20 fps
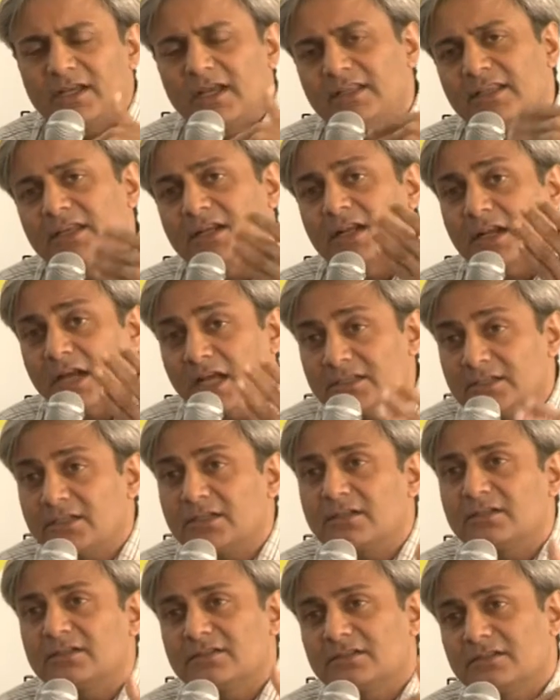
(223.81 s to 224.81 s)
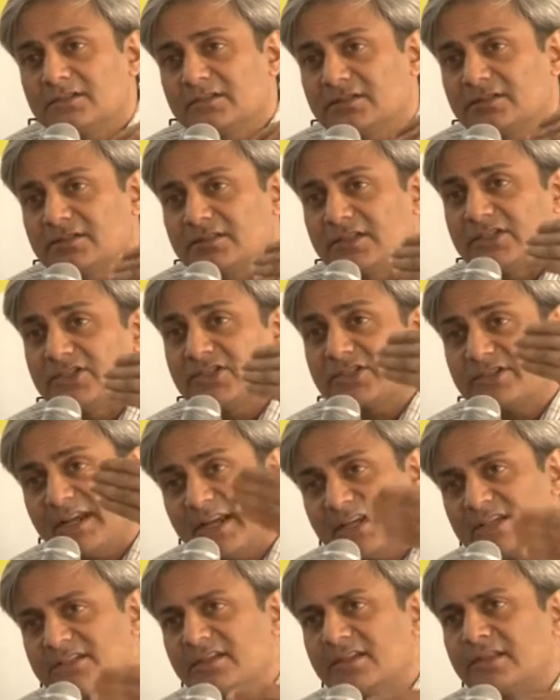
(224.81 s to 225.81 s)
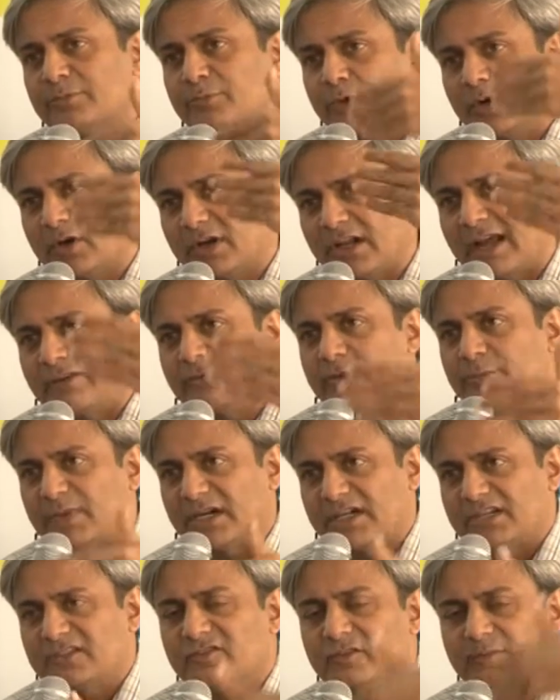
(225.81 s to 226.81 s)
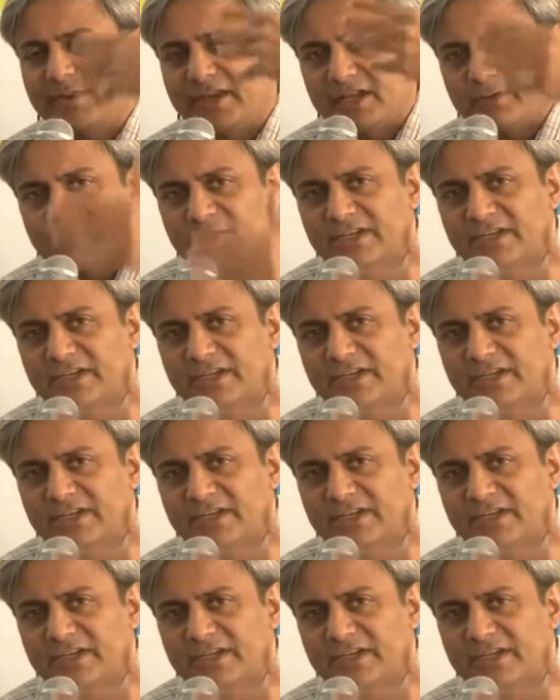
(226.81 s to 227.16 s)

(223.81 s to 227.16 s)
And there are other constraints that the poor have to participate.